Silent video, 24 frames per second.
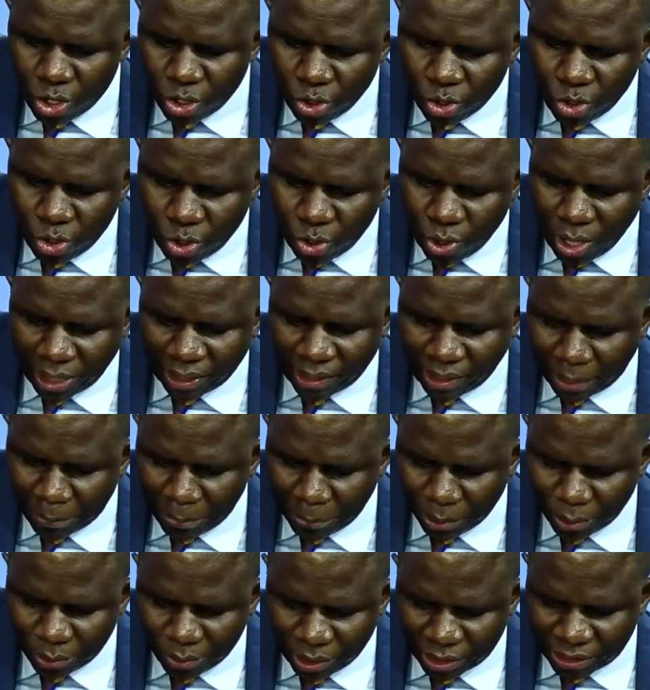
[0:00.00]
Go and
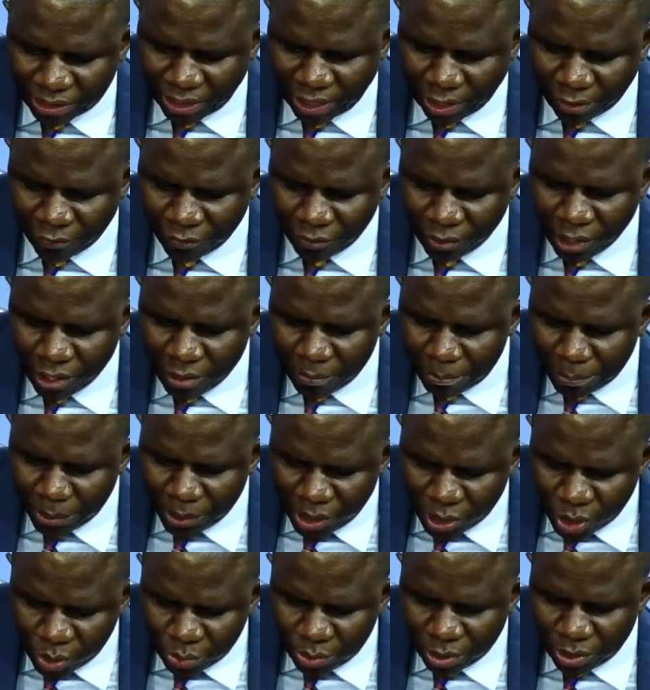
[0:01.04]
humble yourself.
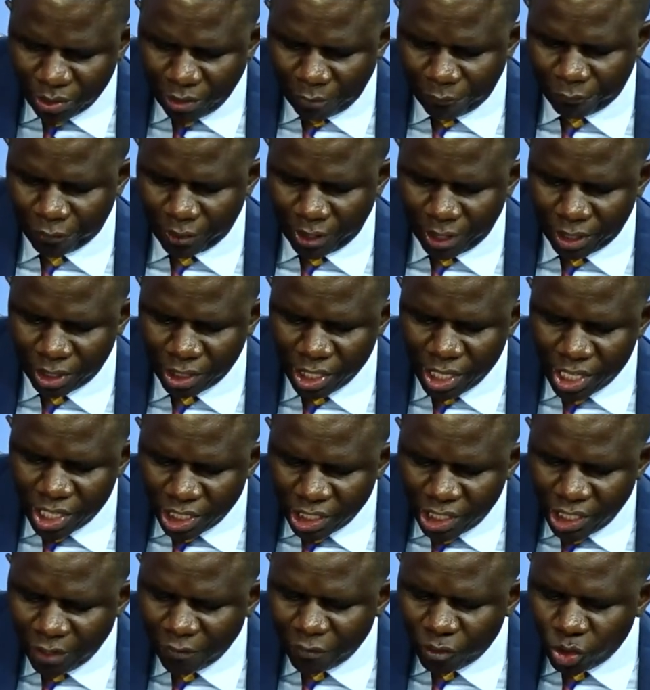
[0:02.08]
Plead with your friend.
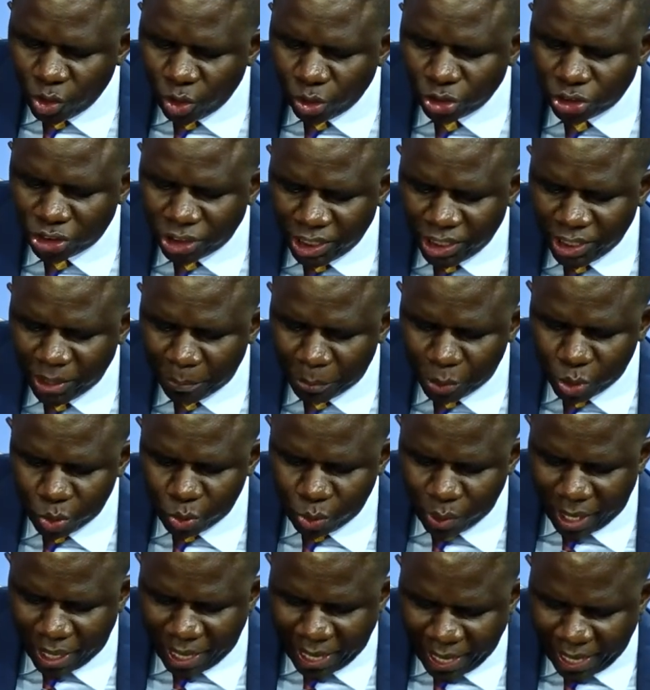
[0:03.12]
Give no sleep to
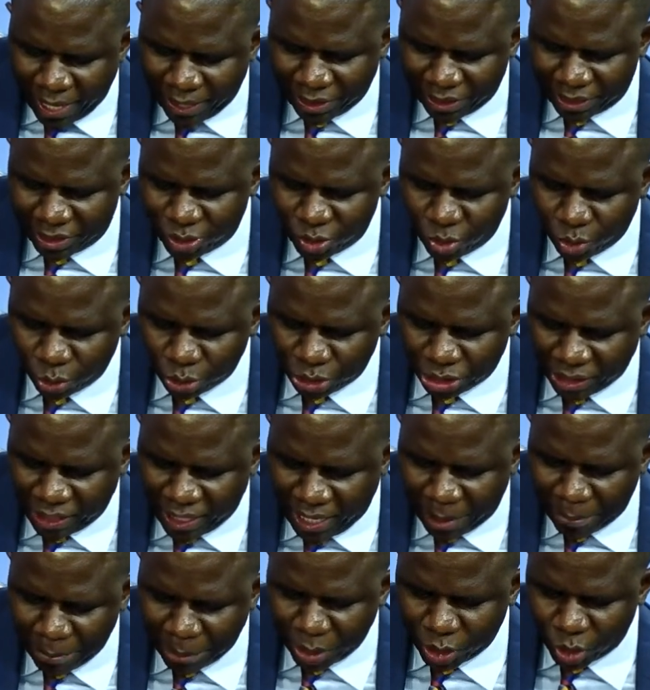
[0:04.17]
your eyes, no
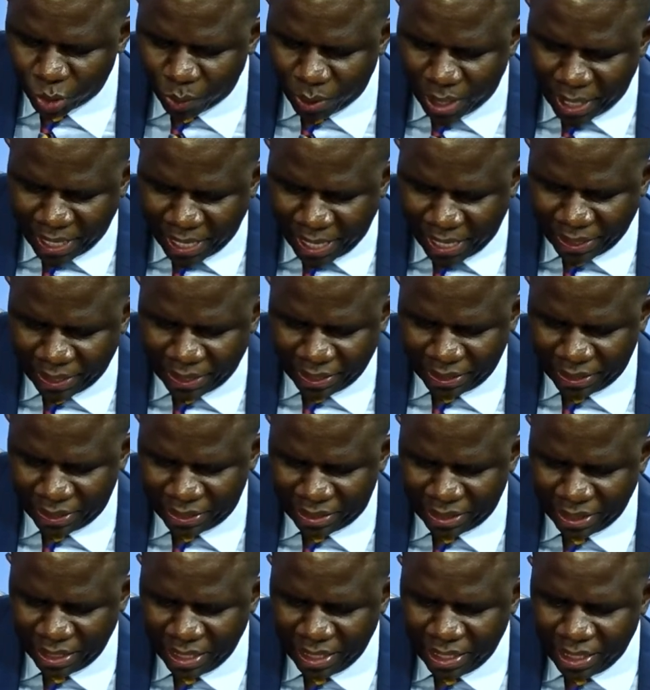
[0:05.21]
slumber to your
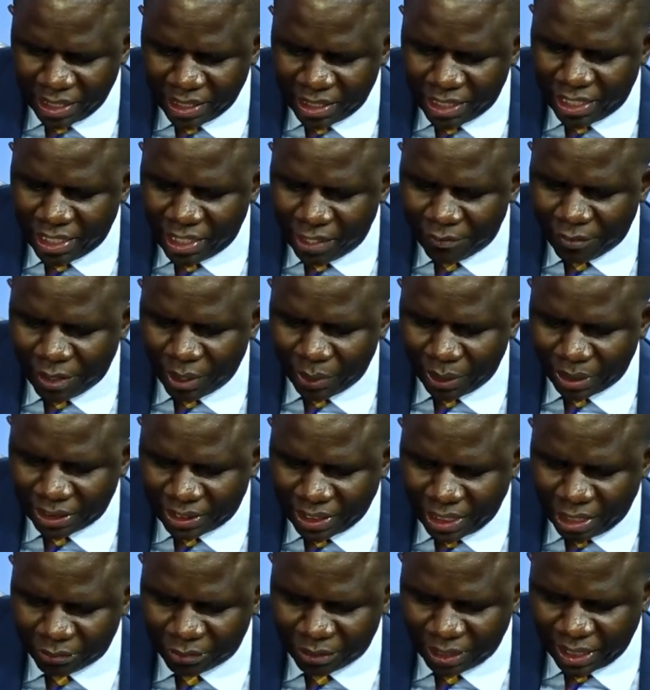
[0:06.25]
eyelids. Deliver
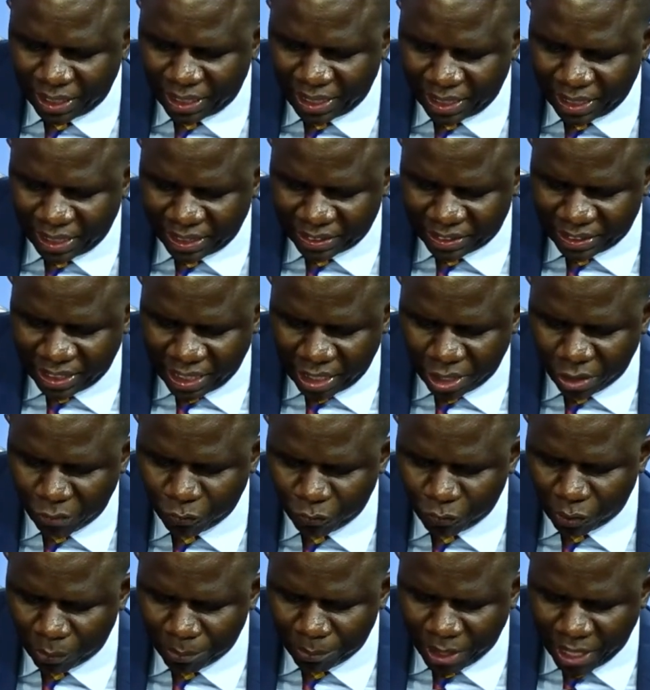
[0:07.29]
yourselves like a gazelle
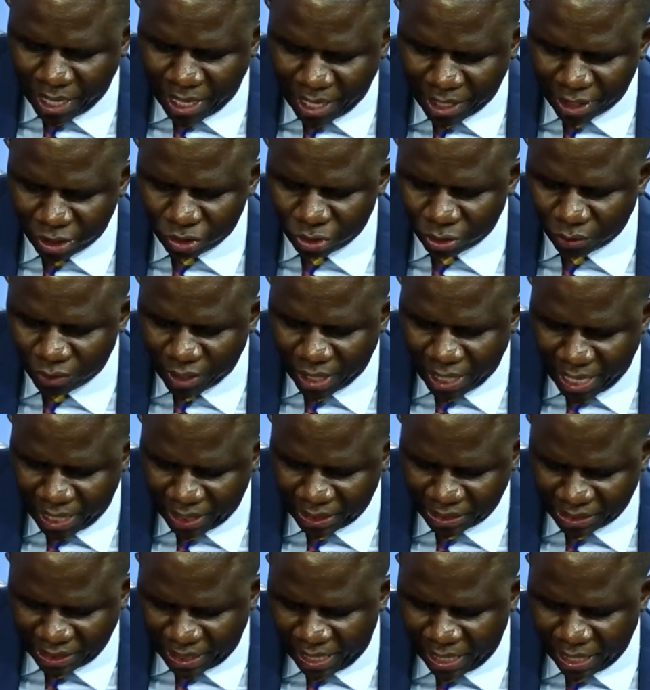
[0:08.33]
from the hands of the
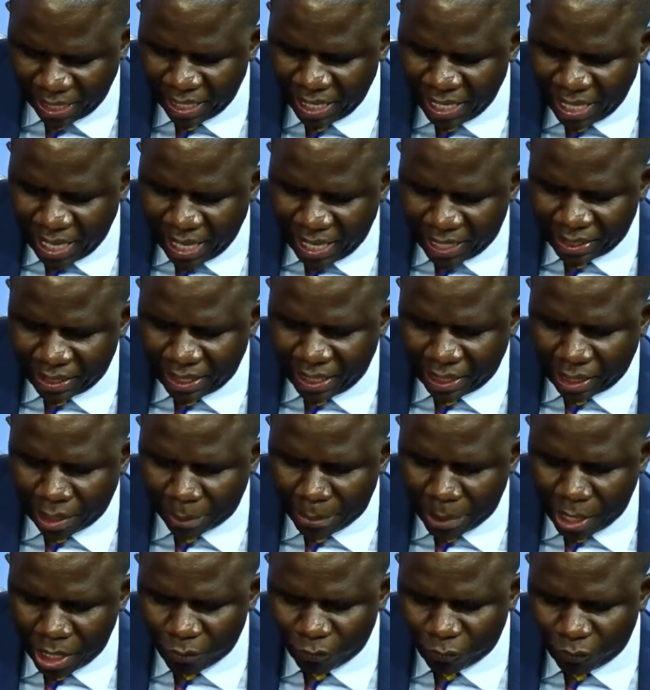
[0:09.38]
hunter and like a
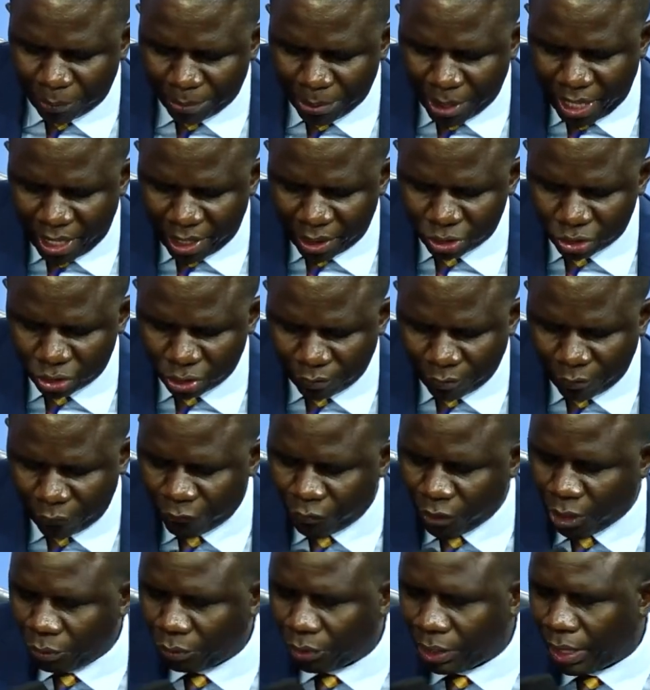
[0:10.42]
bird from the hands of a
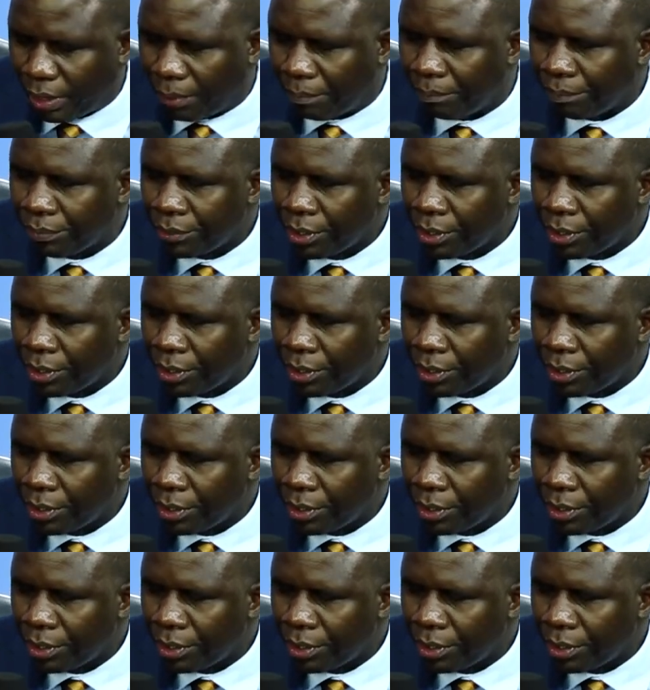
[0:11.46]
fowler.